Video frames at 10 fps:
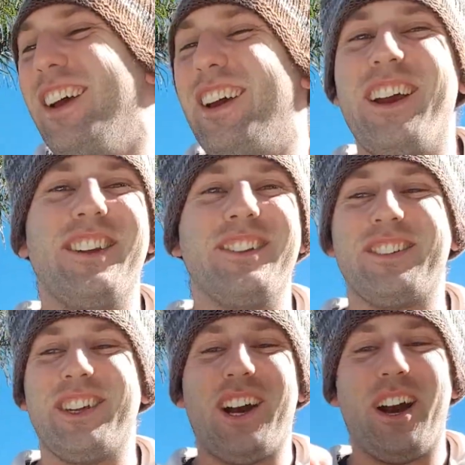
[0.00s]

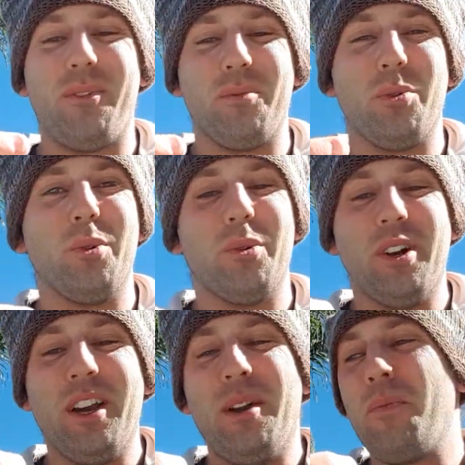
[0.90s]
and
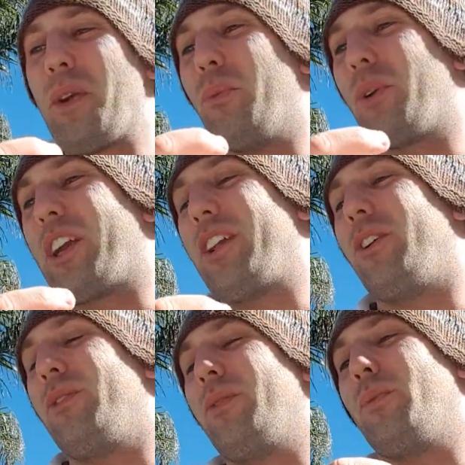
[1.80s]
we'll get
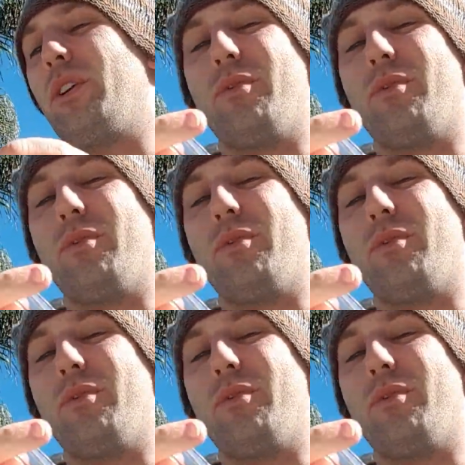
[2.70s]
on with